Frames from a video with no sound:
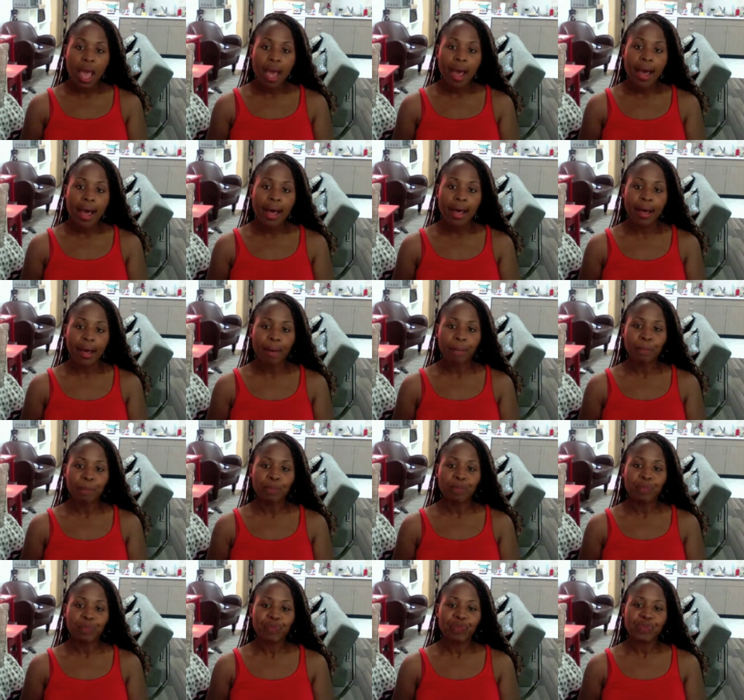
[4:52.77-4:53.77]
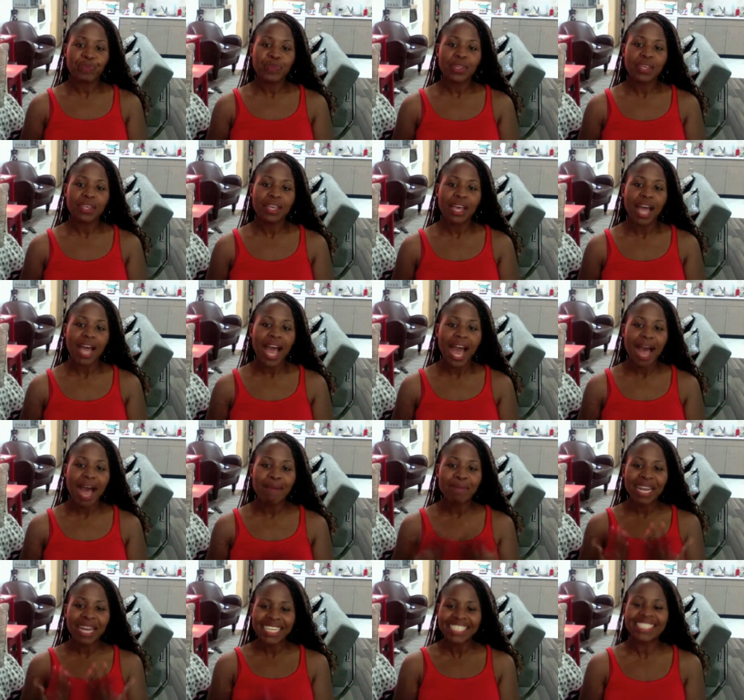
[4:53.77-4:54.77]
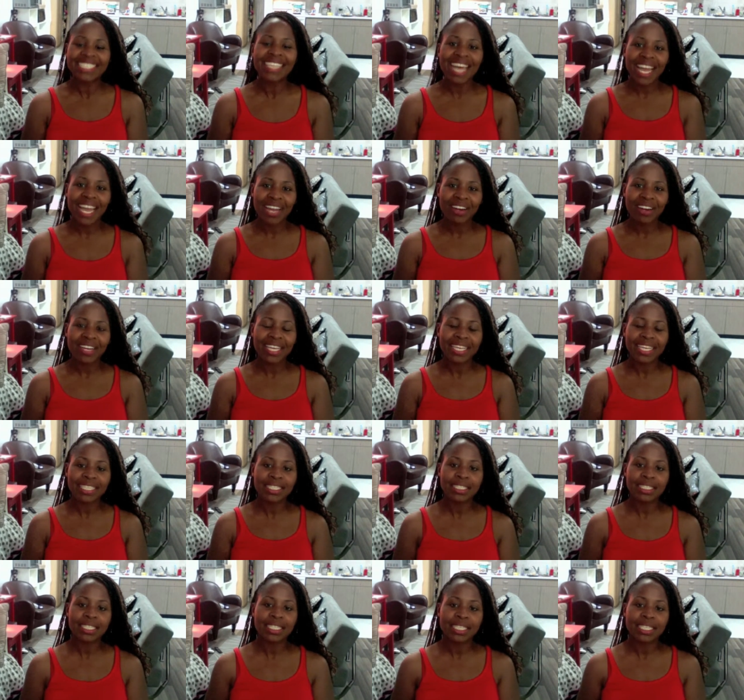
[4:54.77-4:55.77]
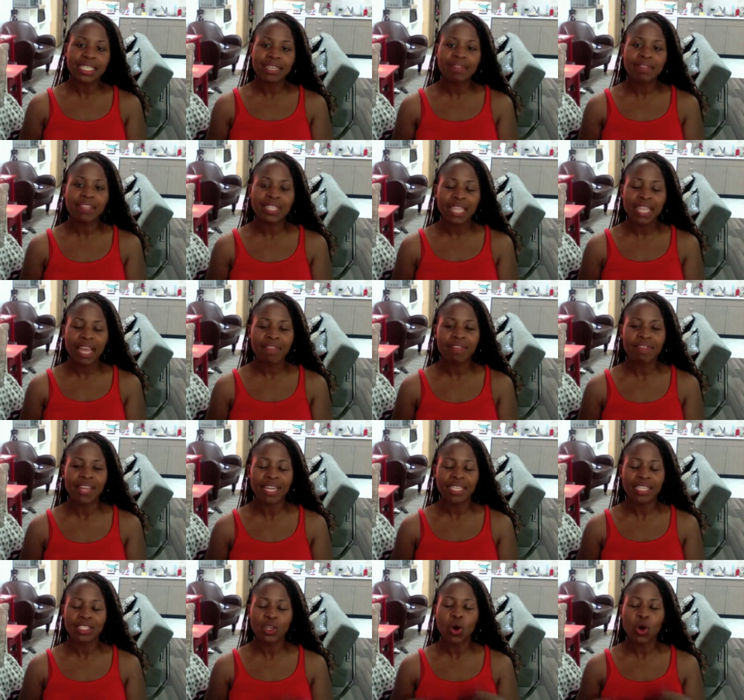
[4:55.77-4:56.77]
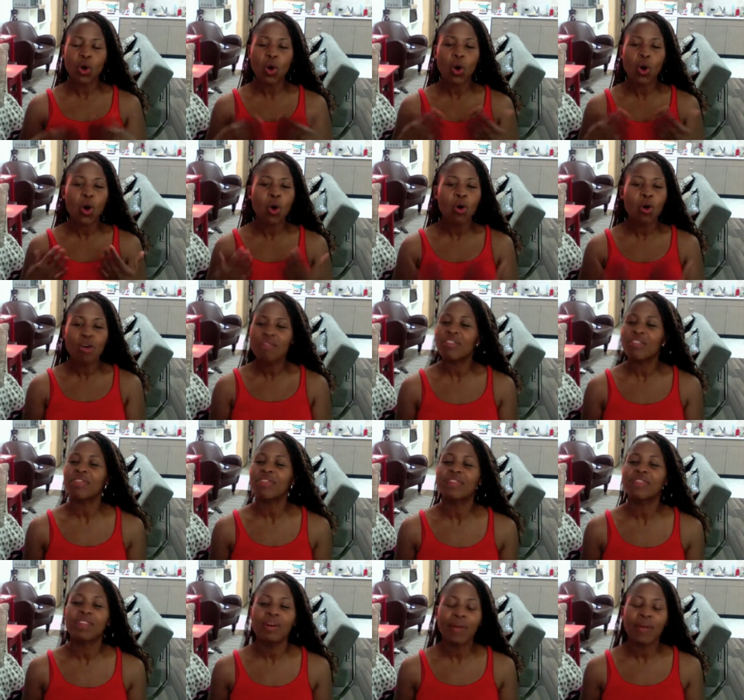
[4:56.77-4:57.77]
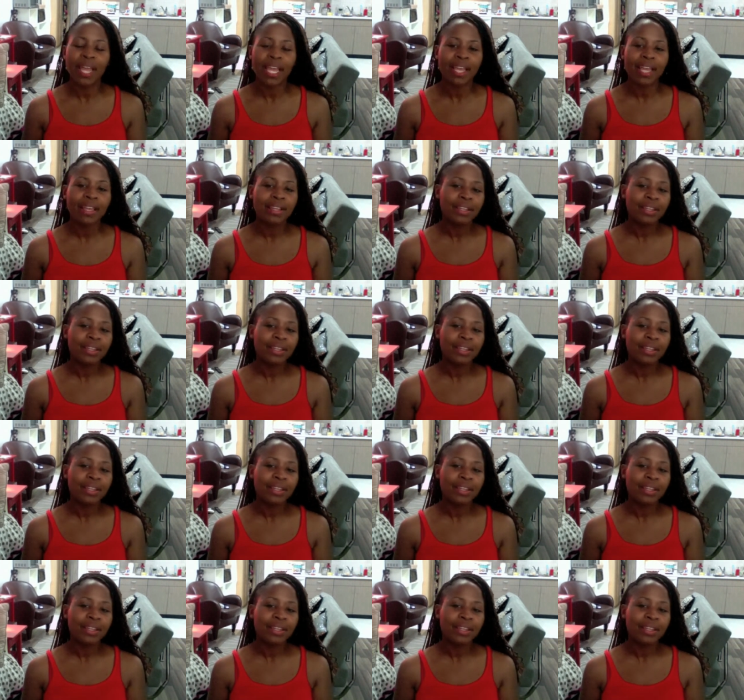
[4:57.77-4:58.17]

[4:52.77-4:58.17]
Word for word: Um, my desire is to live a life that is overflowing,